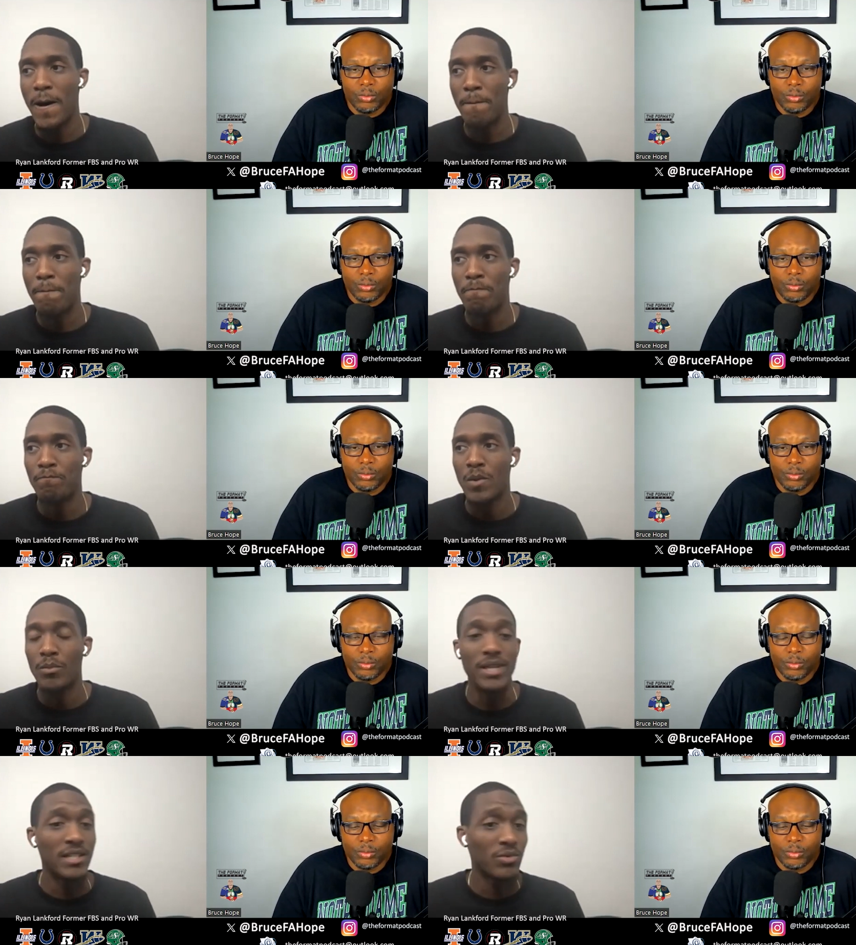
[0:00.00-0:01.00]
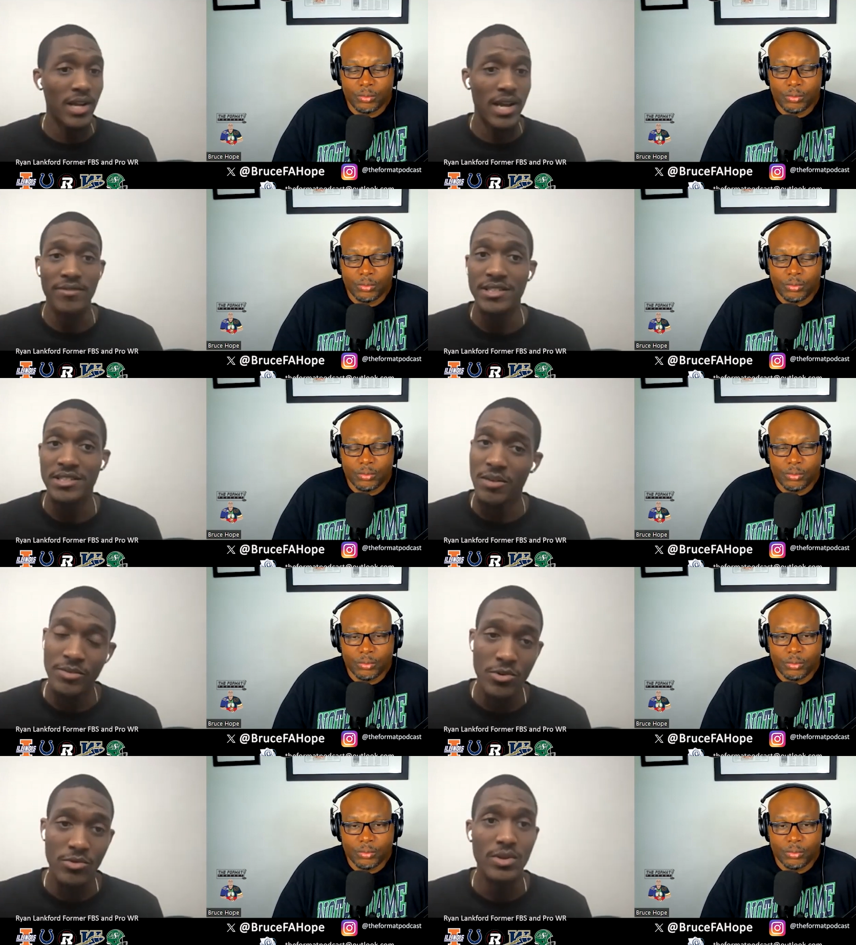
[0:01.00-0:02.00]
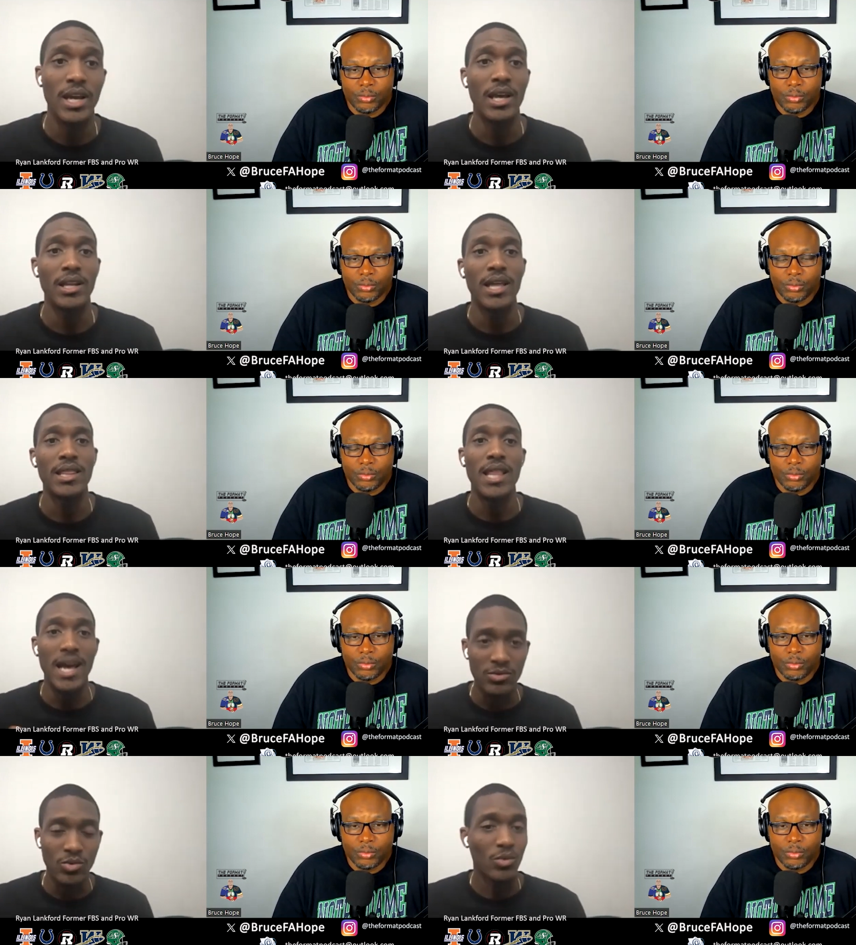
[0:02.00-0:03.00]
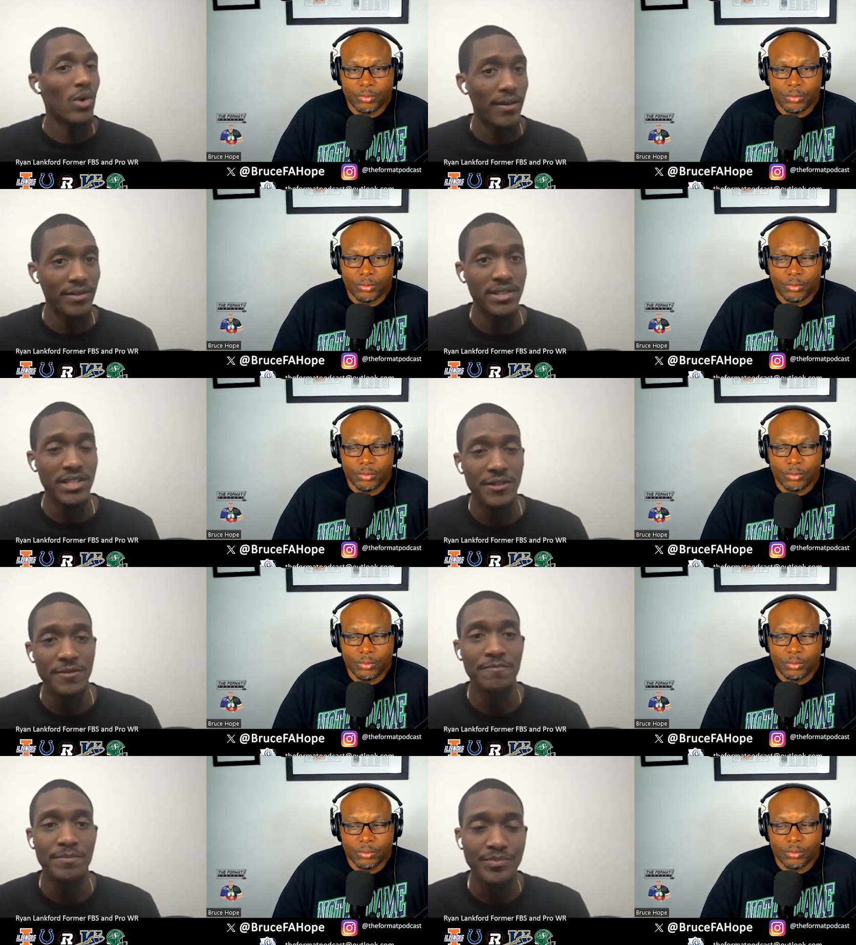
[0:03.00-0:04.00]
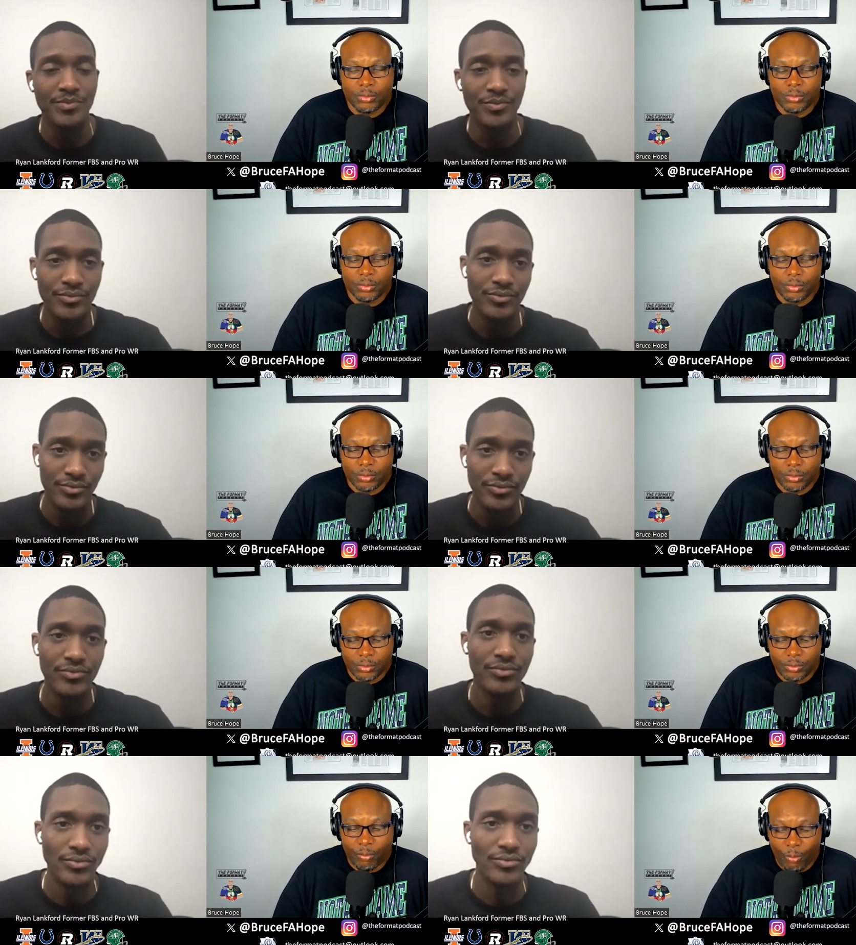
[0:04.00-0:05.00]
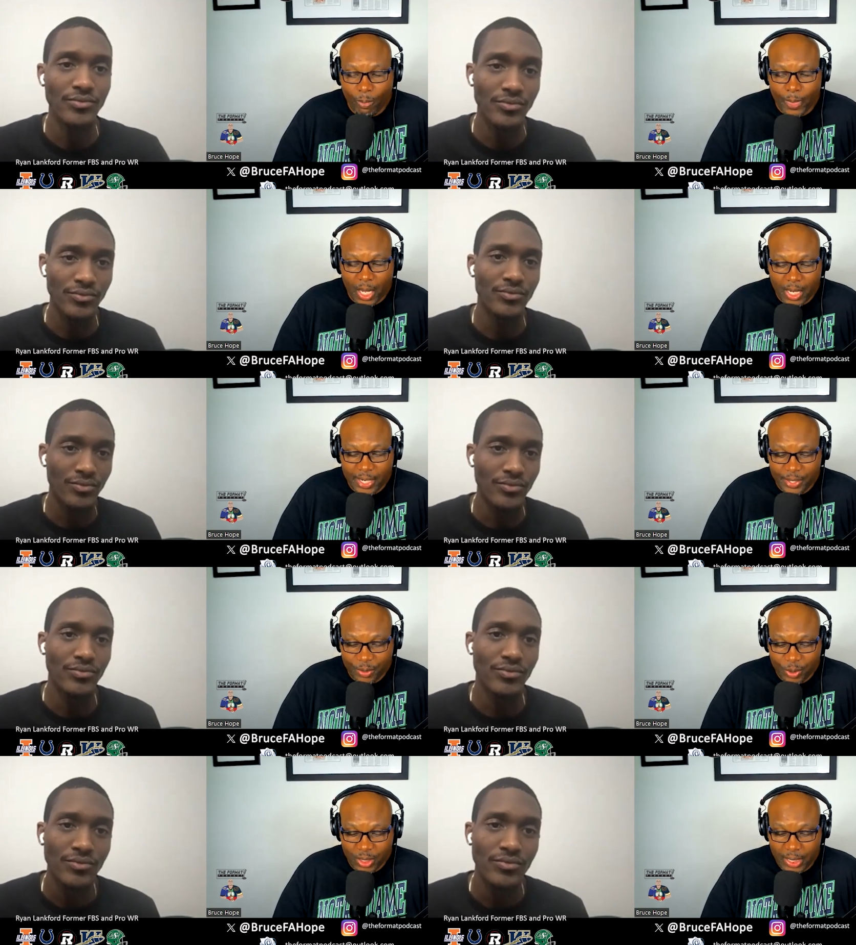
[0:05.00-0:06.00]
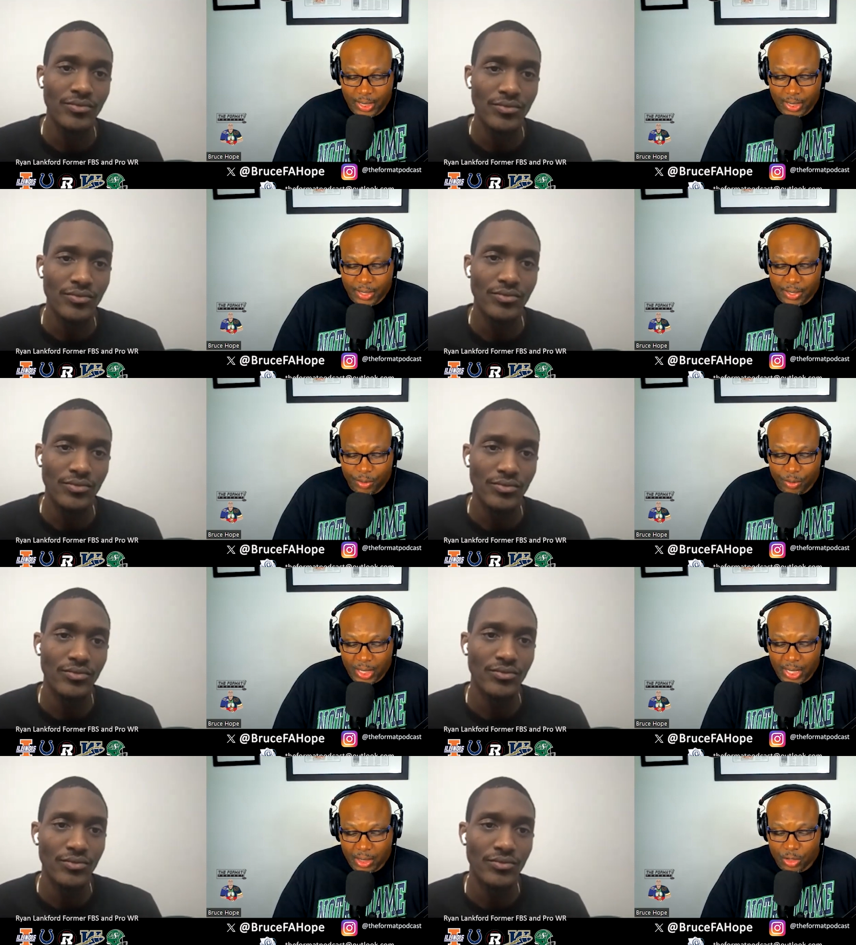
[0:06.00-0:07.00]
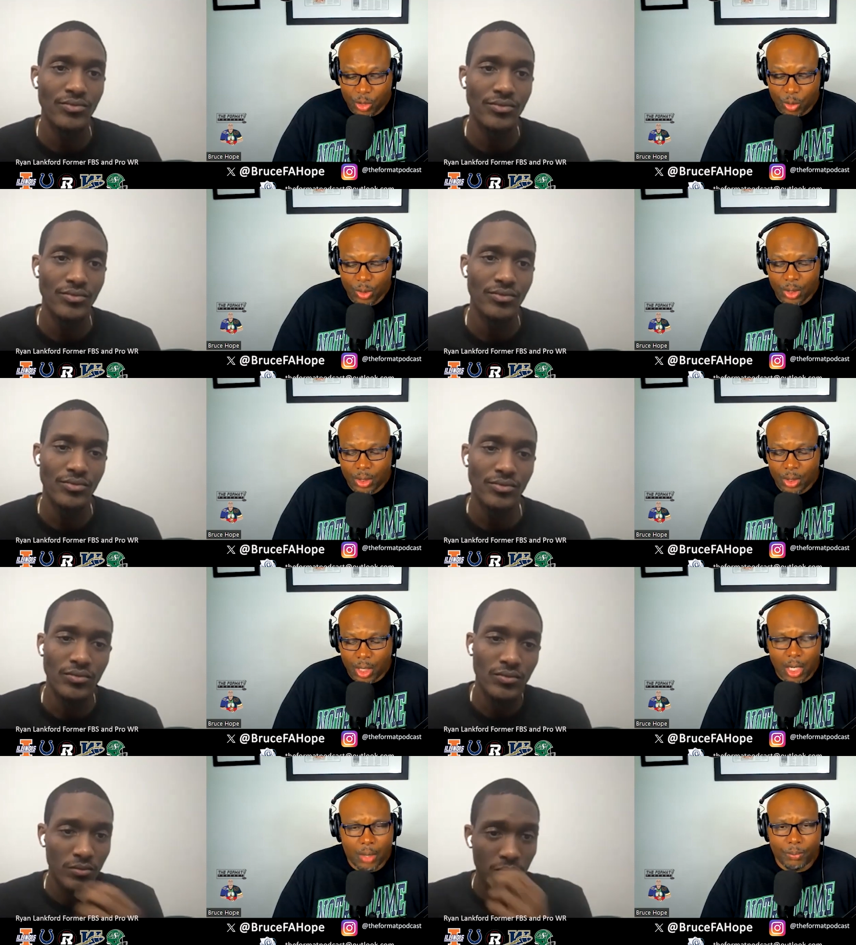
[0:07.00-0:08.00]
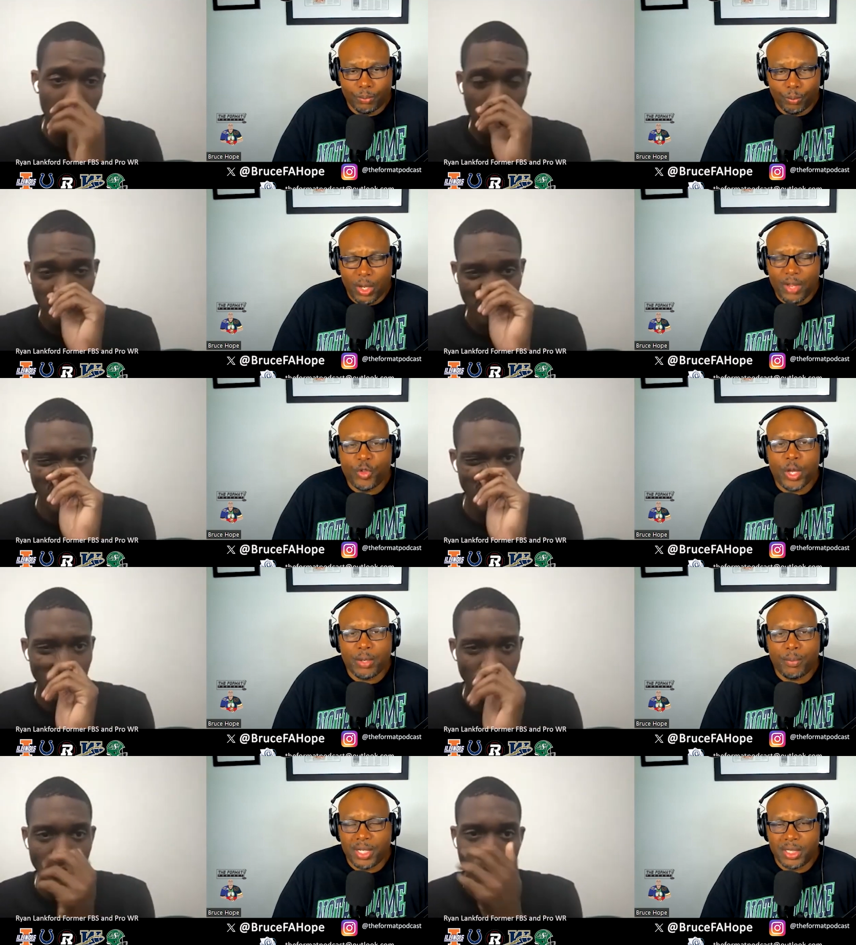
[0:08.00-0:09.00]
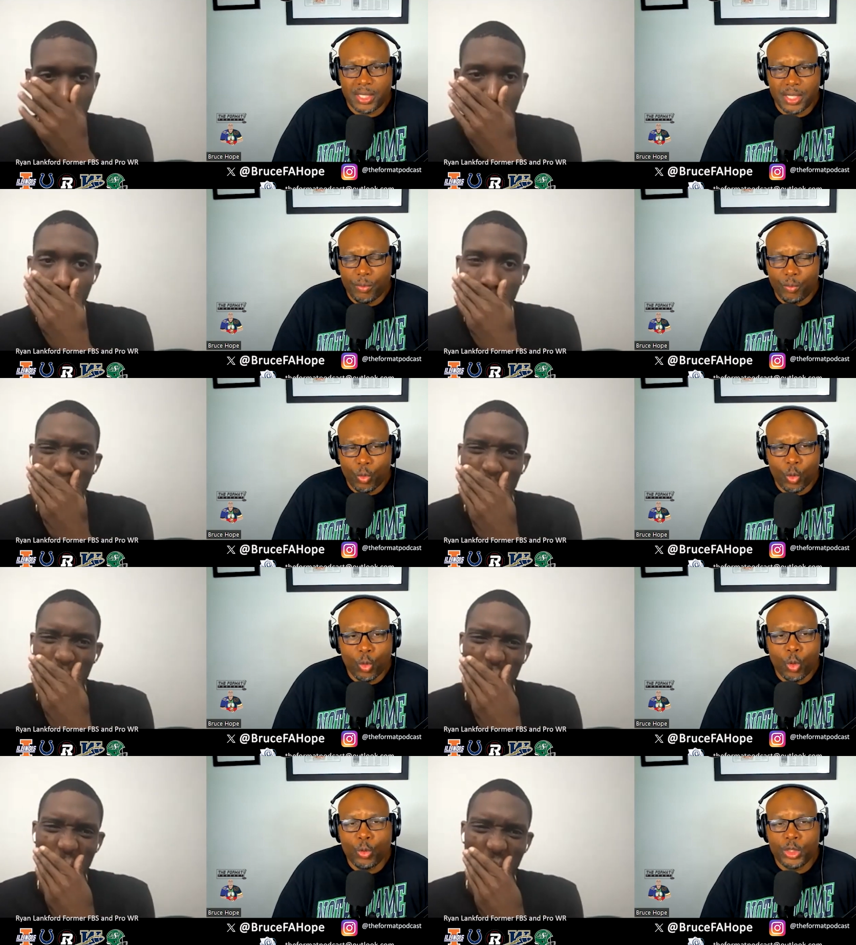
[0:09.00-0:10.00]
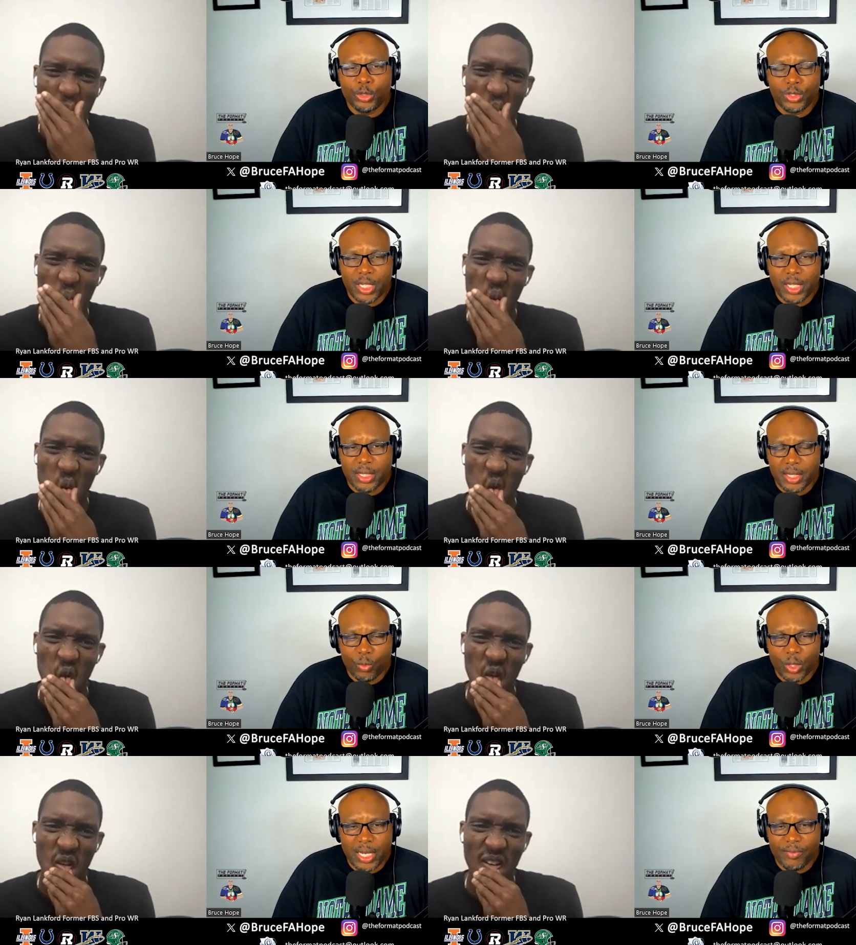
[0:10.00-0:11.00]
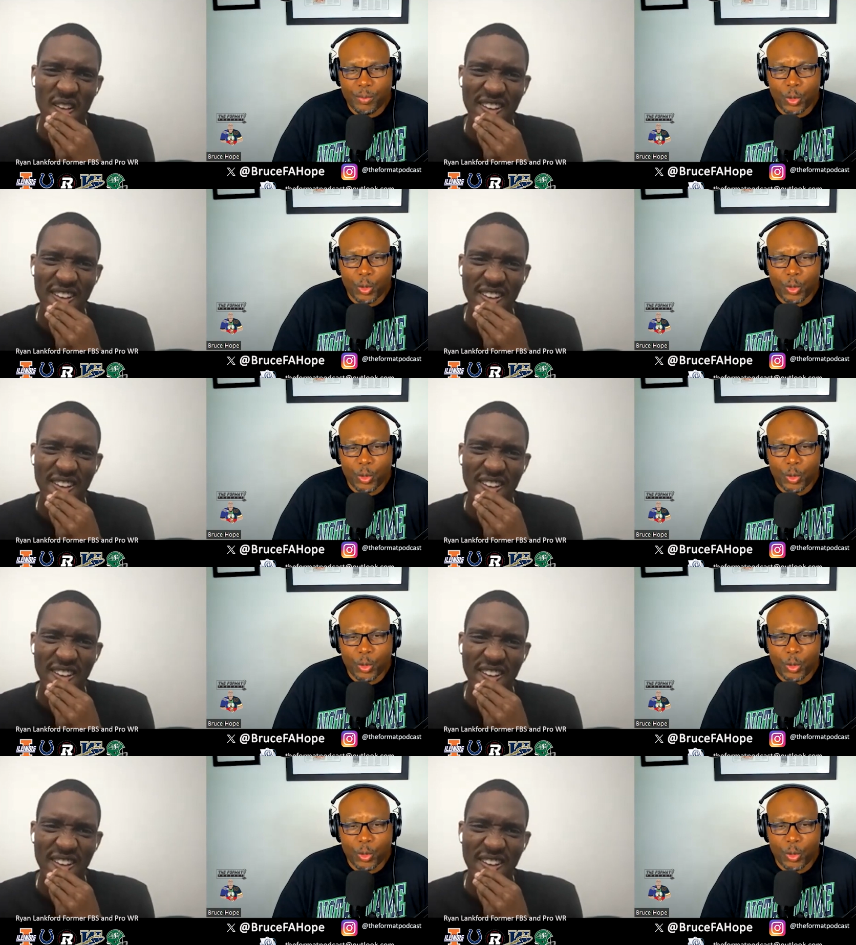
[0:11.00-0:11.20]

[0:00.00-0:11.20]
Speaker 1: Um, but that's where the athletes come through, and and that's what we'll have to see.
Speaker 2: I hear you on that. I hear you on that. So, um, if you had to pick a team, who who would you say would have the